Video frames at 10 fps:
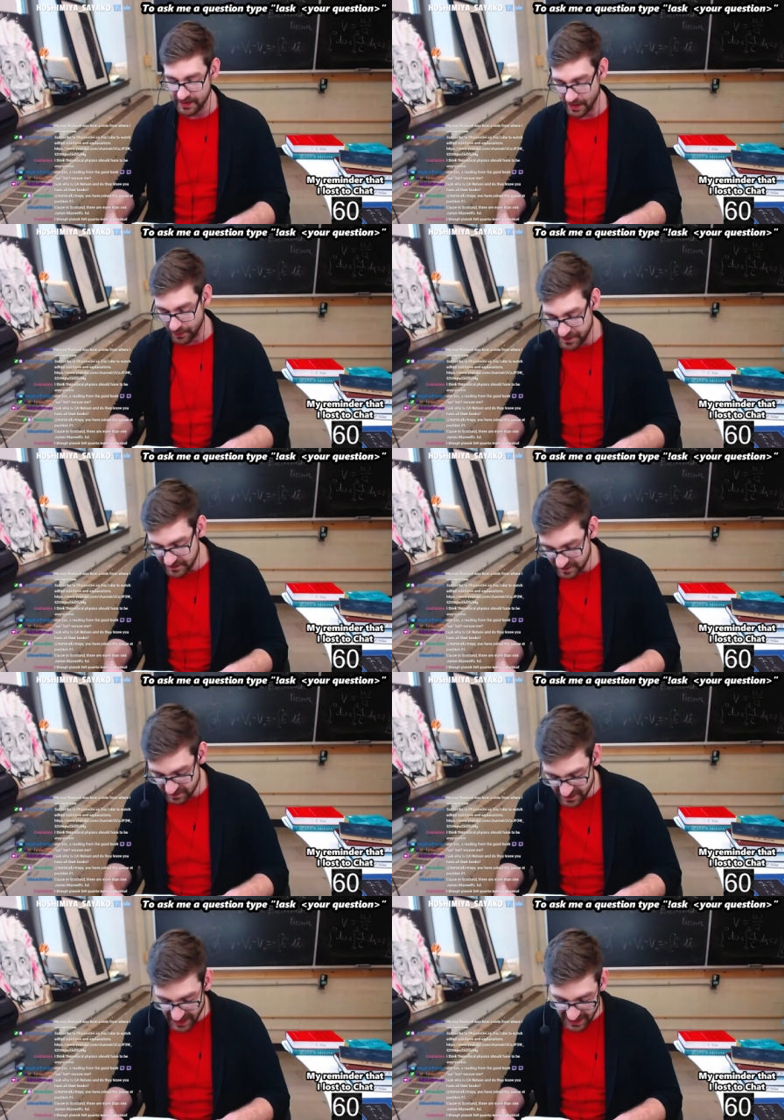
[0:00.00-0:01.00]
Now this
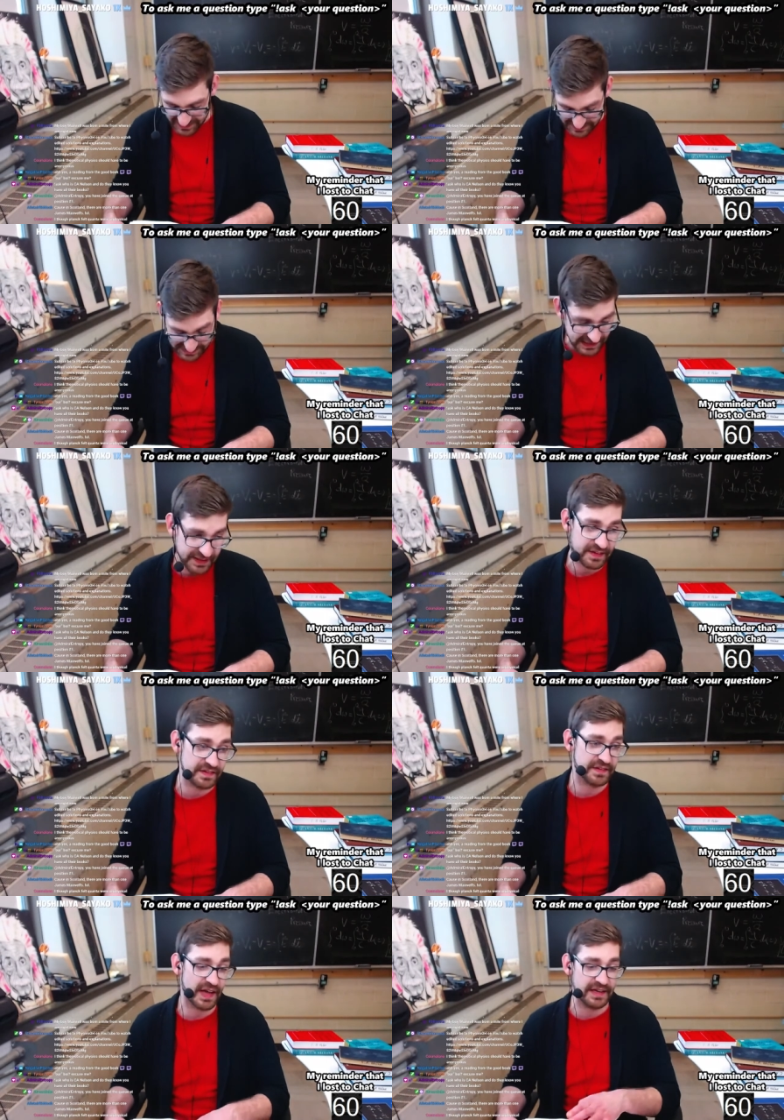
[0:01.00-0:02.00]
is the idea.
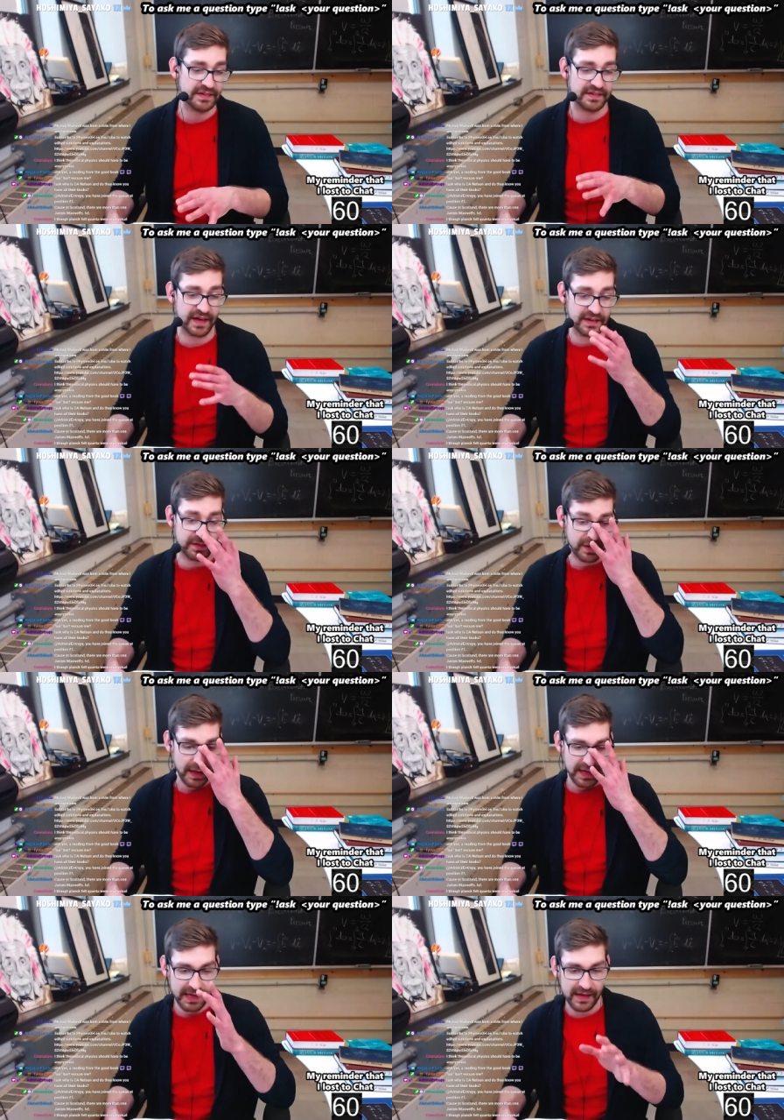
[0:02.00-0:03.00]
This is Einstein's
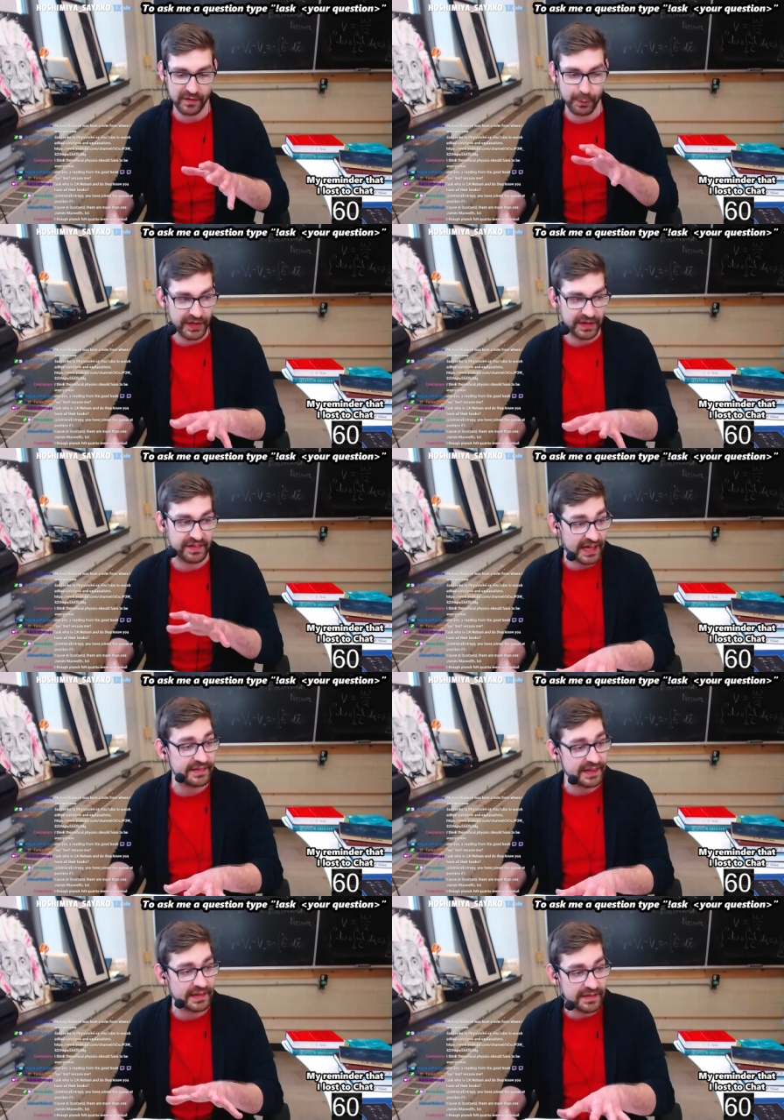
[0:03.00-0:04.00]
he is
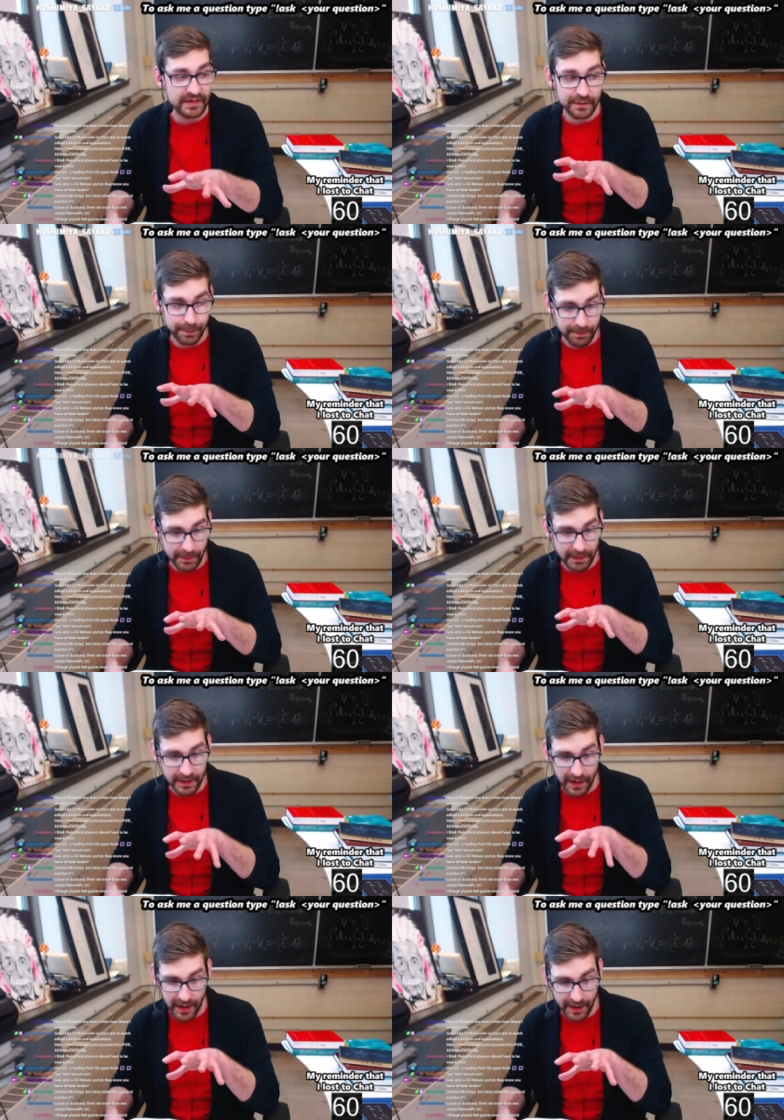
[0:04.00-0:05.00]
presenting this
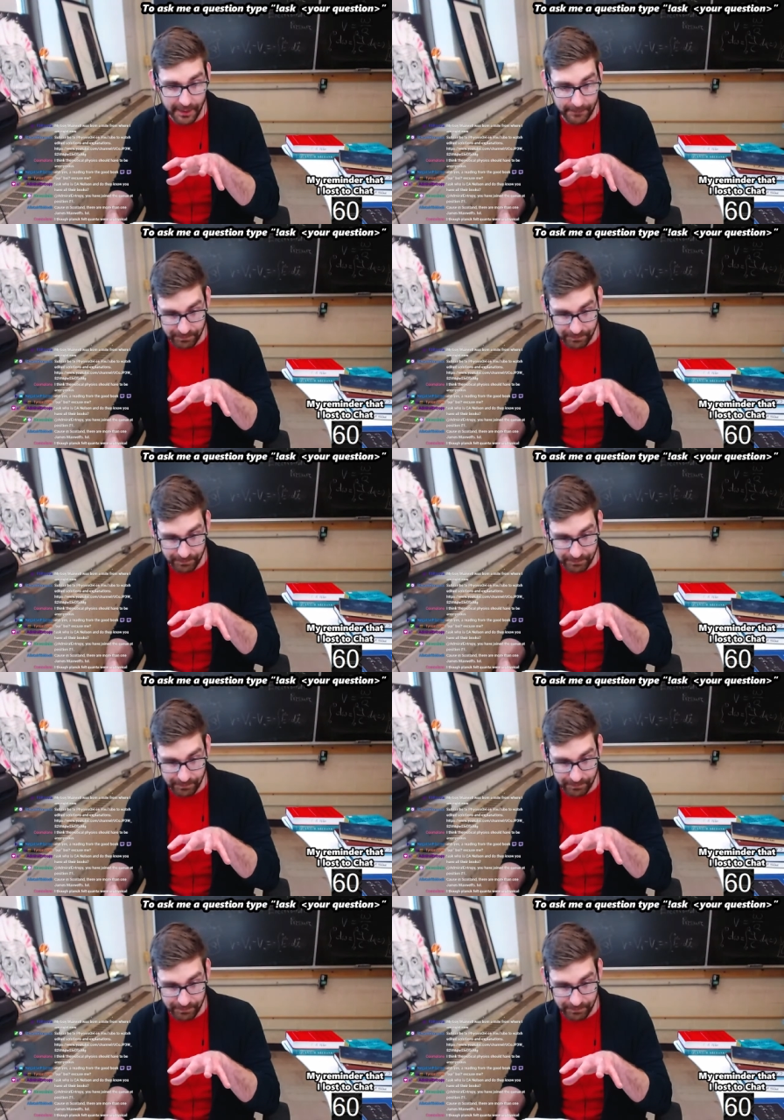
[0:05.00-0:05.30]
uh